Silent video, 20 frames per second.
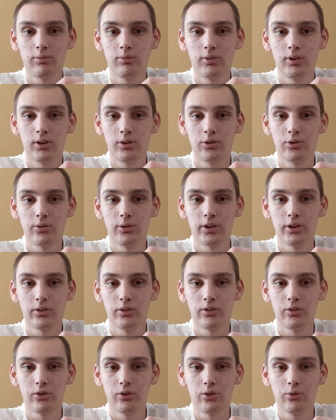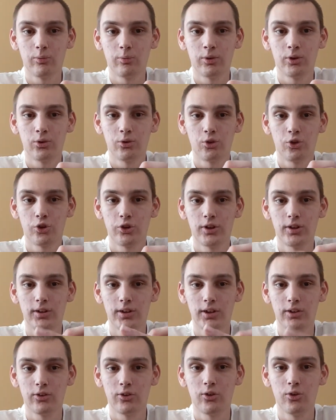while you're staying
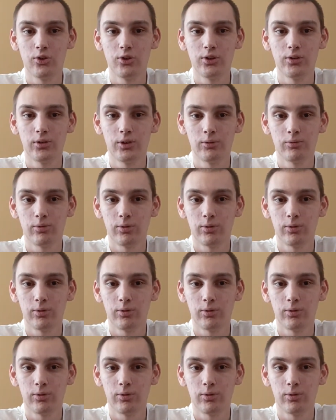at Disneyland